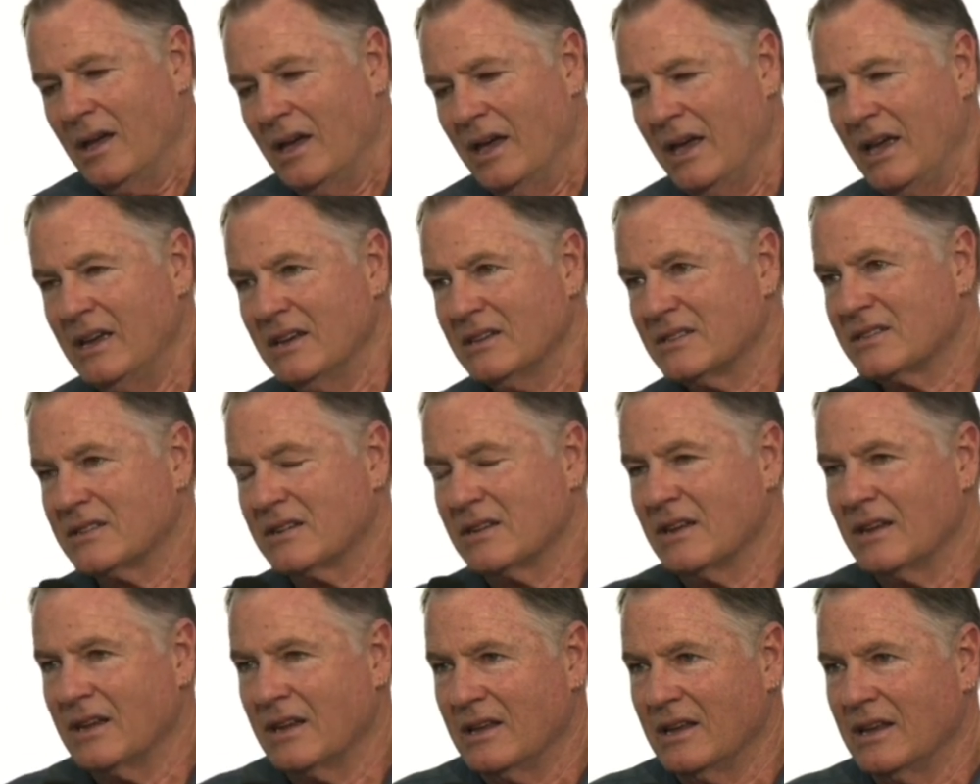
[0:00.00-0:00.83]
he
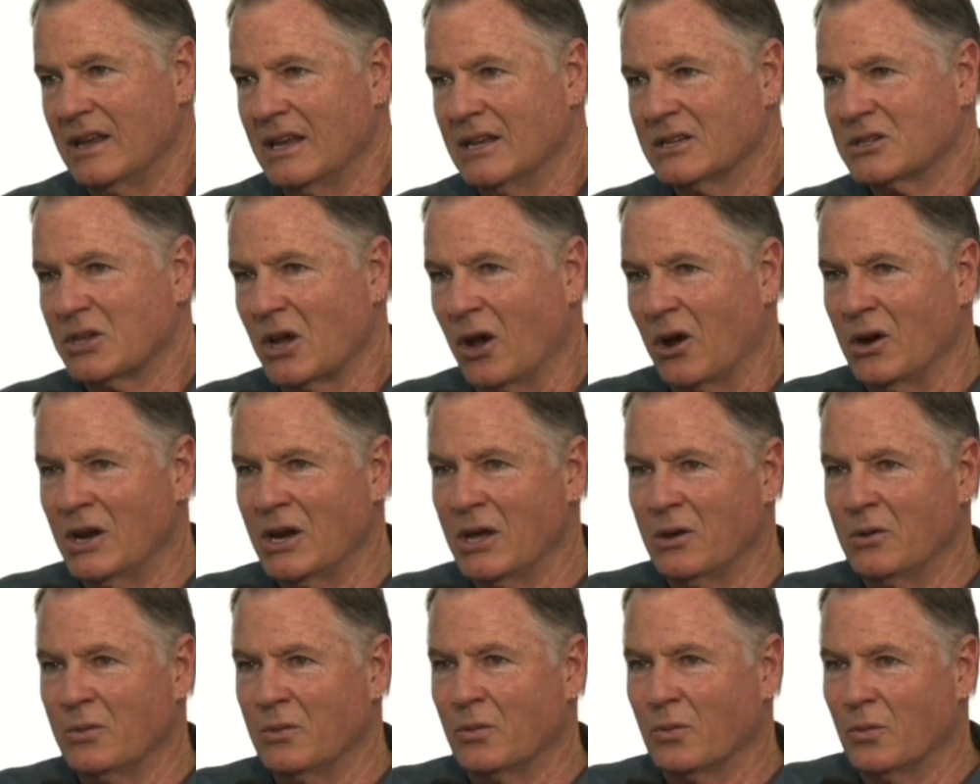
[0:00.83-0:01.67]
is, he is
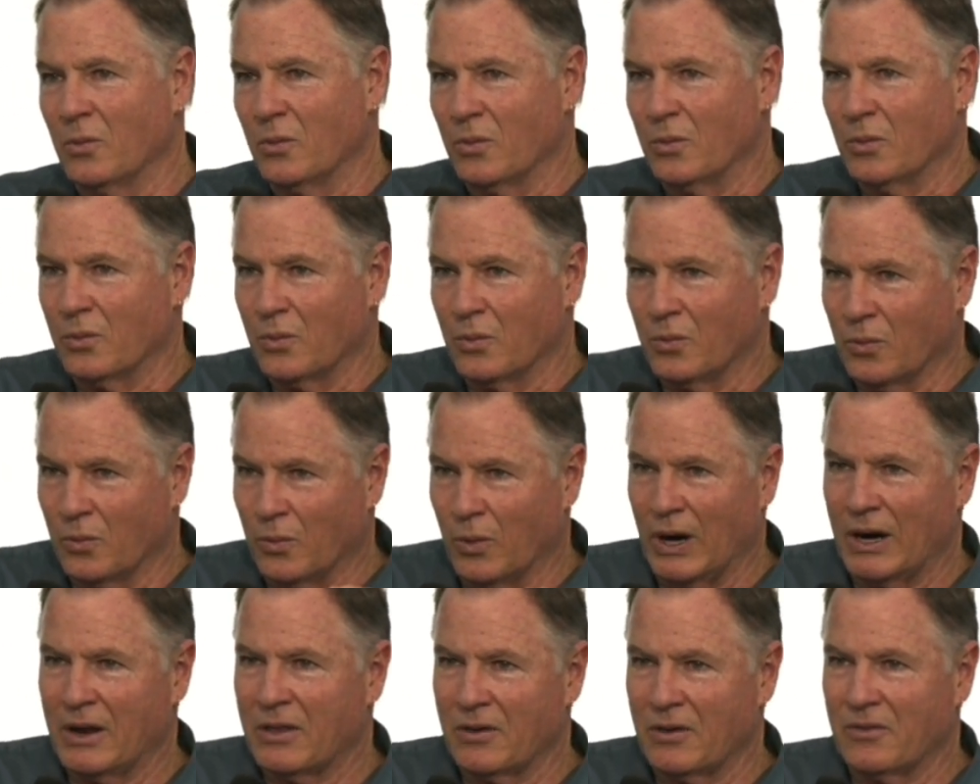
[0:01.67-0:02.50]
only
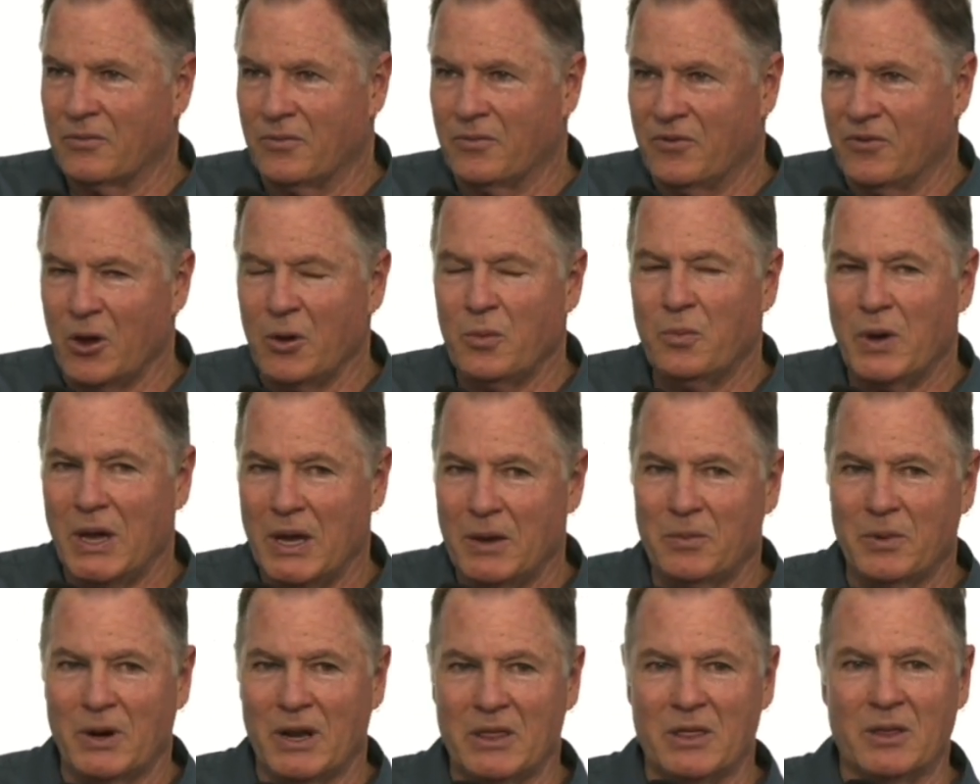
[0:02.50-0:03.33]
one of the few
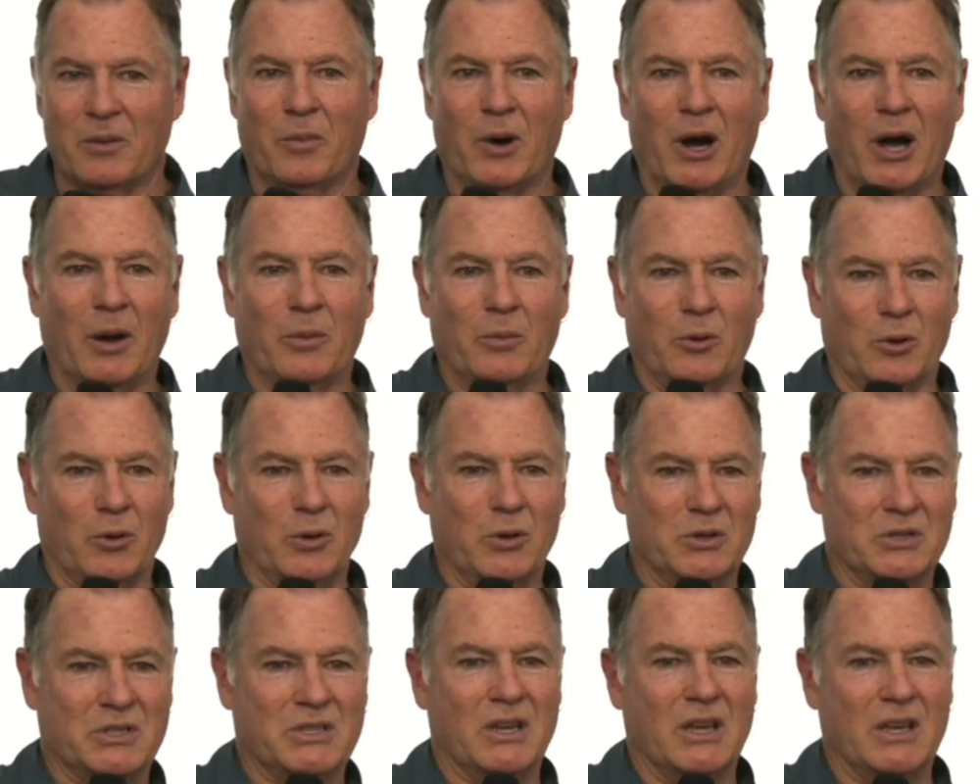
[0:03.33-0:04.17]
people in the Bible
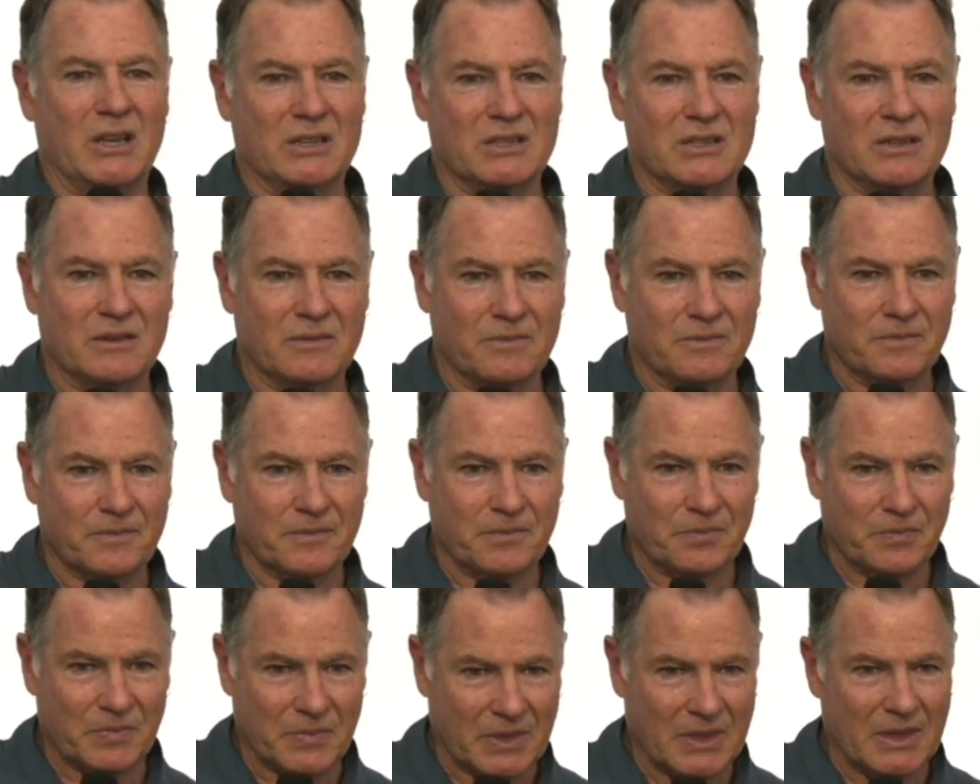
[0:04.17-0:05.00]
who says,
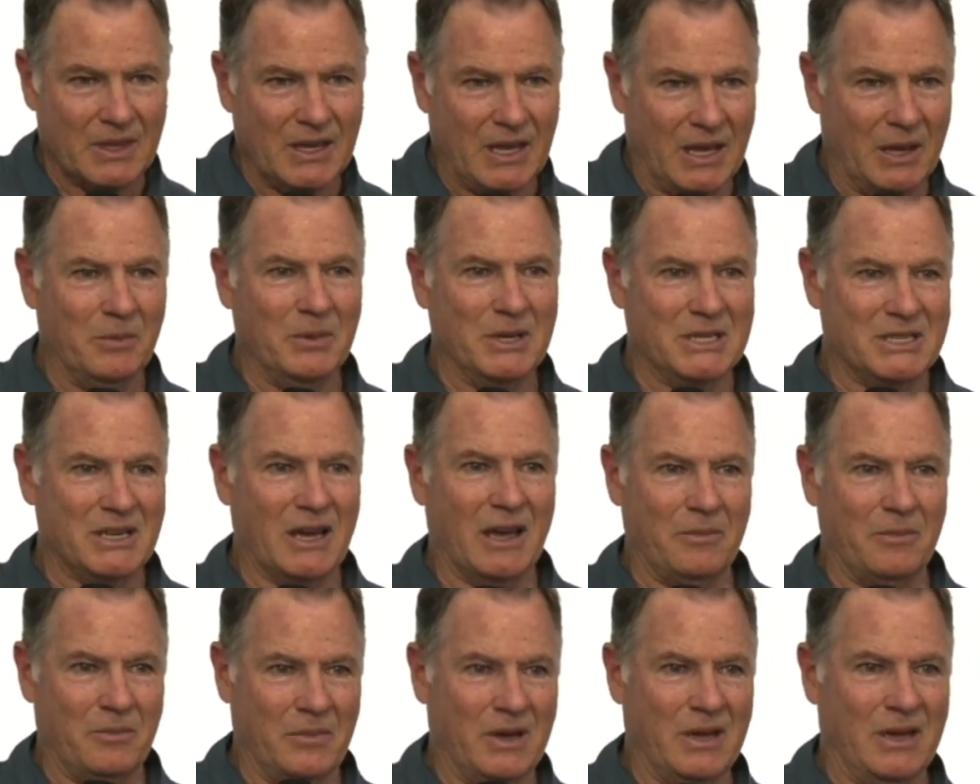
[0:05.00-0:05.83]

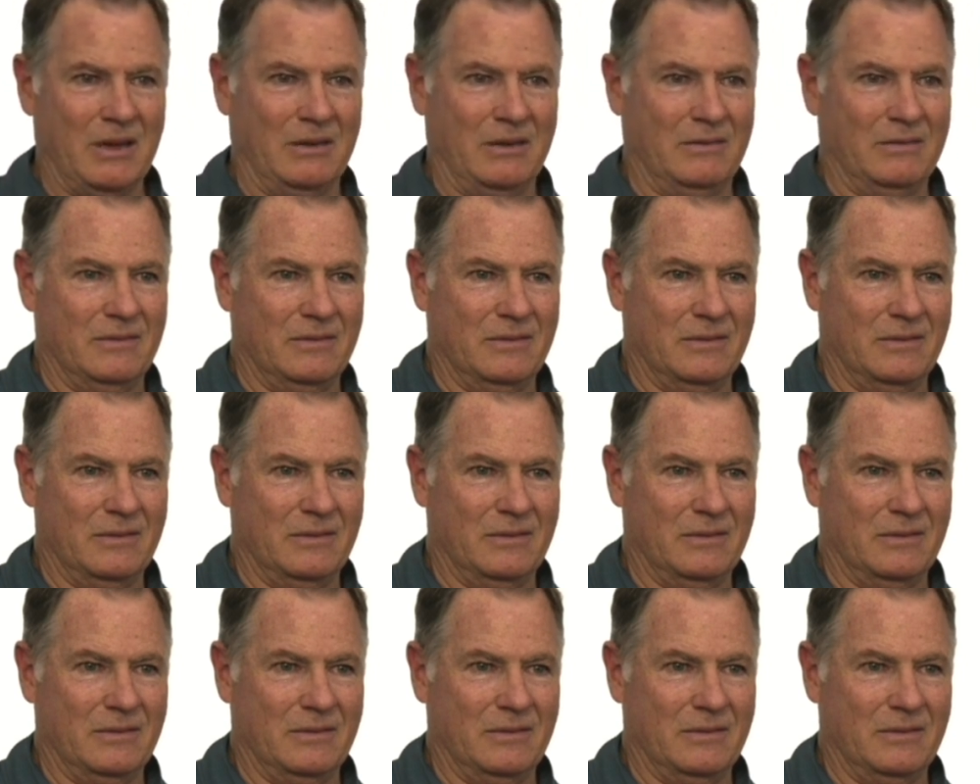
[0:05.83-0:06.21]
imitate me.